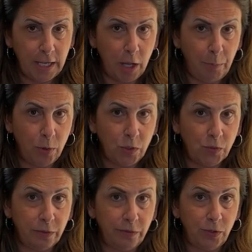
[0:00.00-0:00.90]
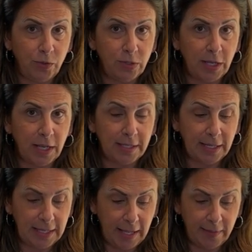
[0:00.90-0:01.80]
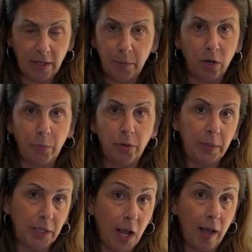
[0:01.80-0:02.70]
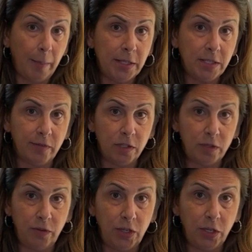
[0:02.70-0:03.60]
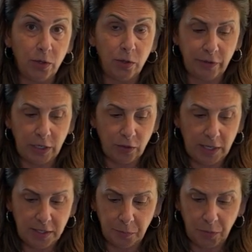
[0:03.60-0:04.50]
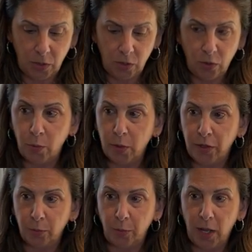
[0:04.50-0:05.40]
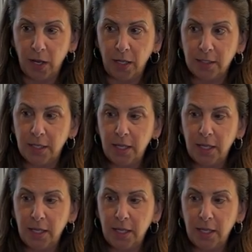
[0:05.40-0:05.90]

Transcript: I'll post reviews as I get them, or I'll put them in the comments of this video if I try something new with their product.